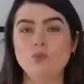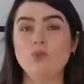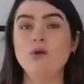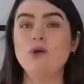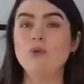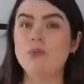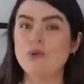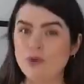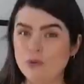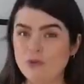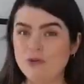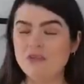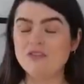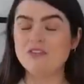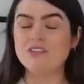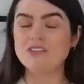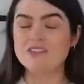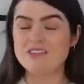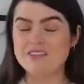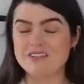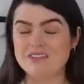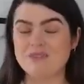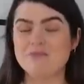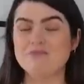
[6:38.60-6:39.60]
We will move on
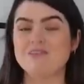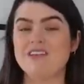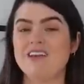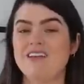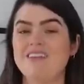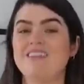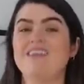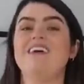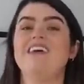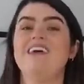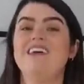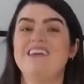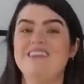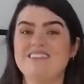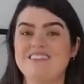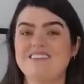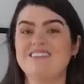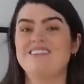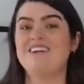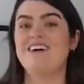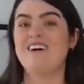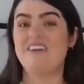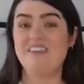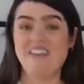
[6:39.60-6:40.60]
to something that
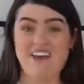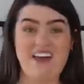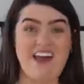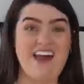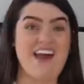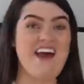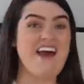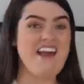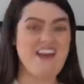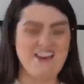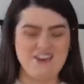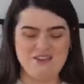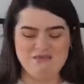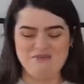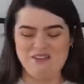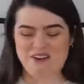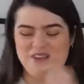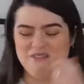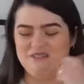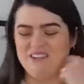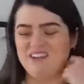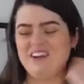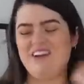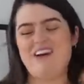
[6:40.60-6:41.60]
isn't Arquette in a
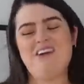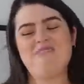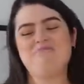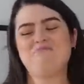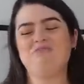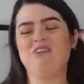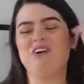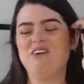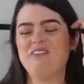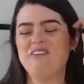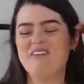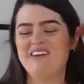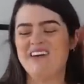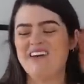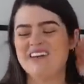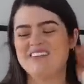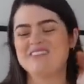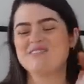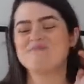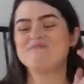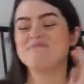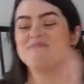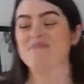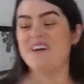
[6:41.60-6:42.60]
moment, I
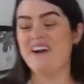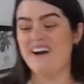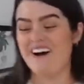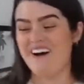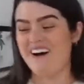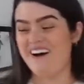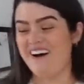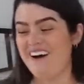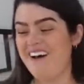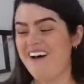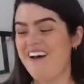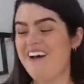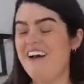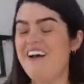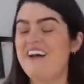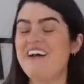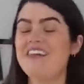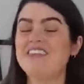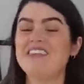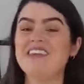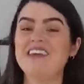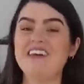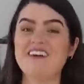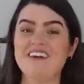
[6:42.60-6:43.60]
promise. But
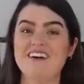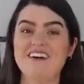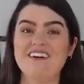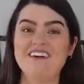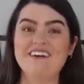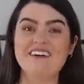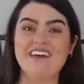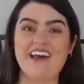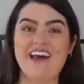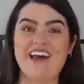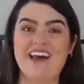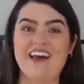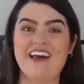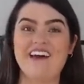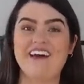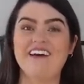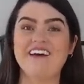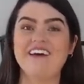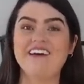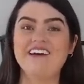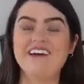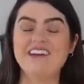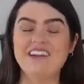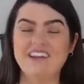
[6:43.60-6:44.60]
the Arquette
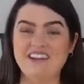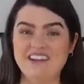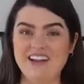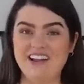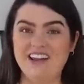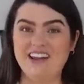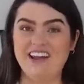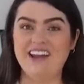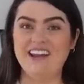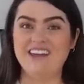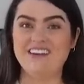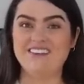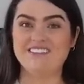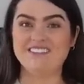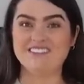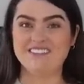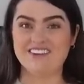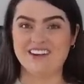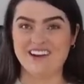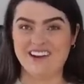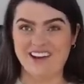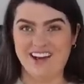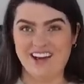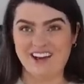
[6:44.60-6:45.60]
linen
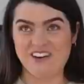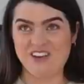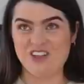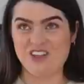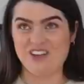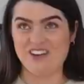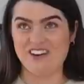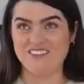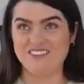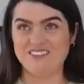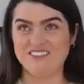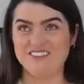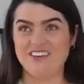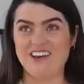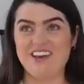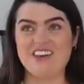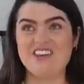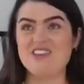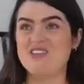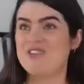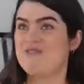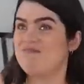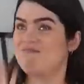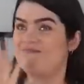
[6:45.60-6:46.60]
collection,
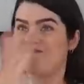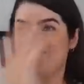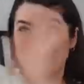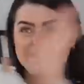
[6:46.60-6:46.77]
it